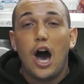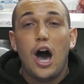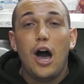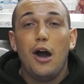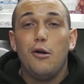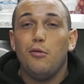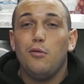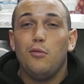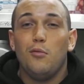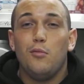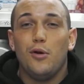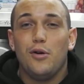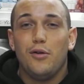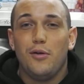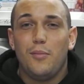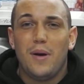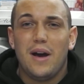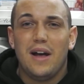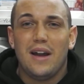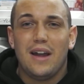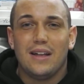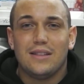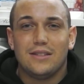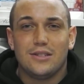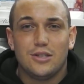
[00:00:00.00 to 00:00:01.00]
I wouldn't worry
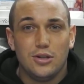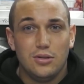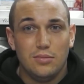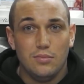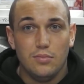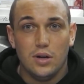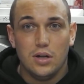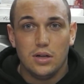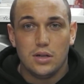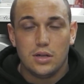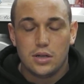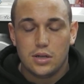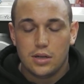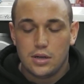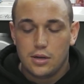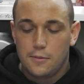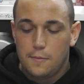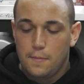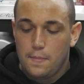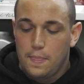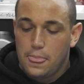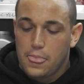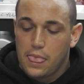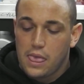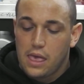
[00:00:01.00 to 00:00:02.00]
about that too much.
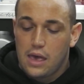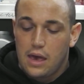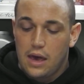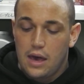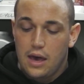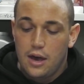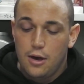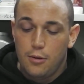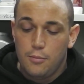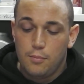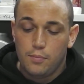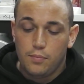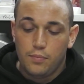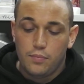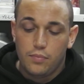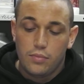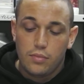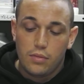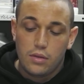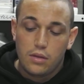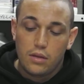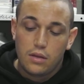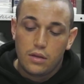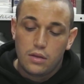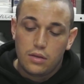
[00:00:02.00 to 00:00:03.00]

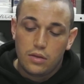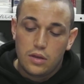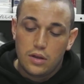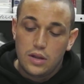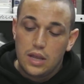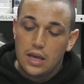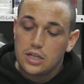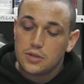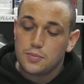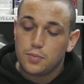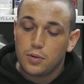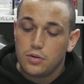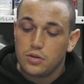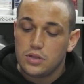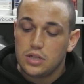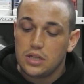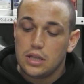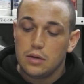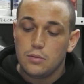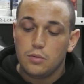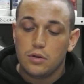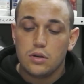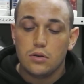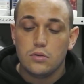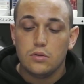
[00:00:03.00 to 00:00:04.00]
The next
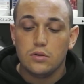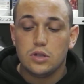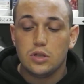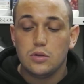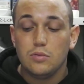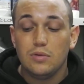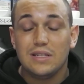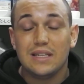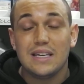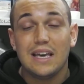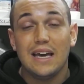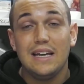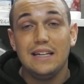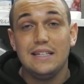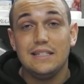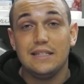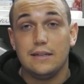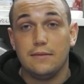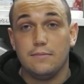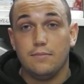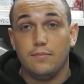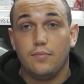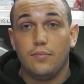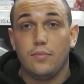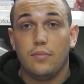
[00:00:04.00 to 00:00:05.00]
protein that we go on to is
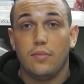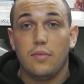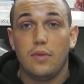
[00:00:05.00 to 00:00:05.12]
casein.